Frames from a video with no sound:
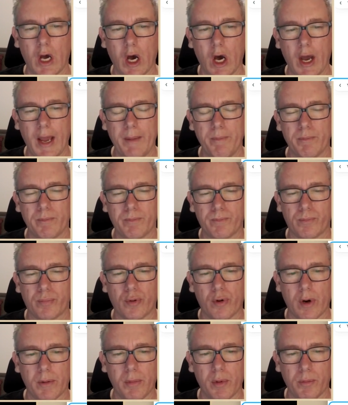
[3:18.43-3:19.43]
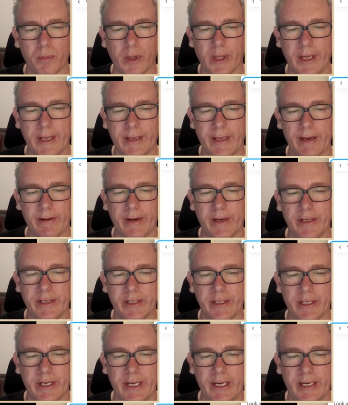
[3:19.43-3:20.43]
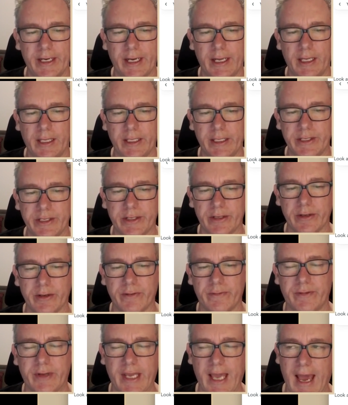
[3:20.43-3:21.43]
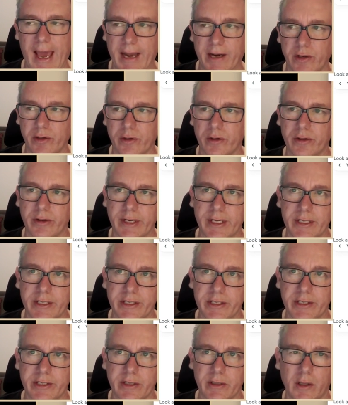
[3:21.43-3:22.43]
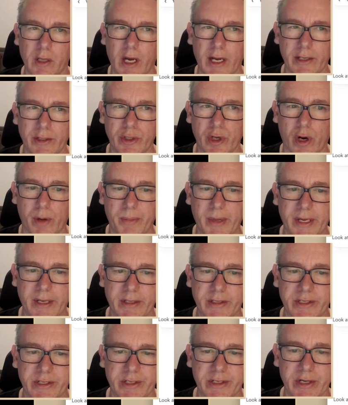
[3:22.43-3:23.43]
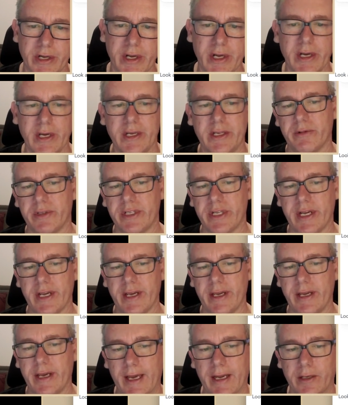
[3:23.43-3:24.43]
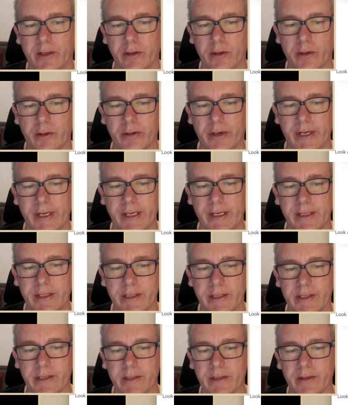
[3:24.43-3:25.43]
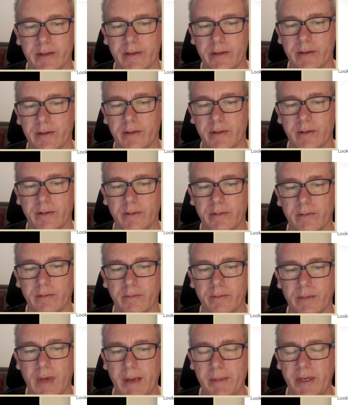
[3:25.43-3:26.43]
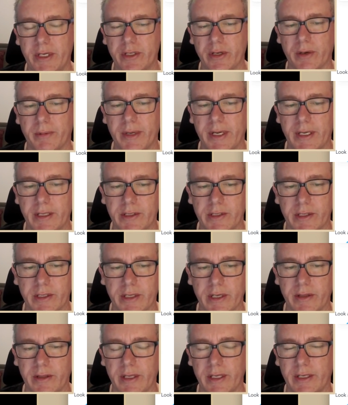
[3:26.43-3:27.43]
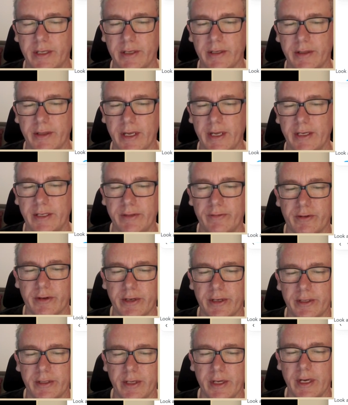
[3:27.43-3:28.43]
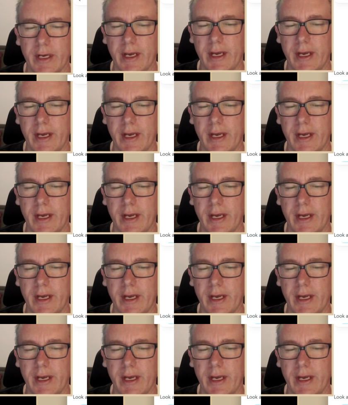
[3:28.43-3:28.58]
I'm probably going to need a list of categories, like topics. We'll say categories, maybe topics. I don't think they're different.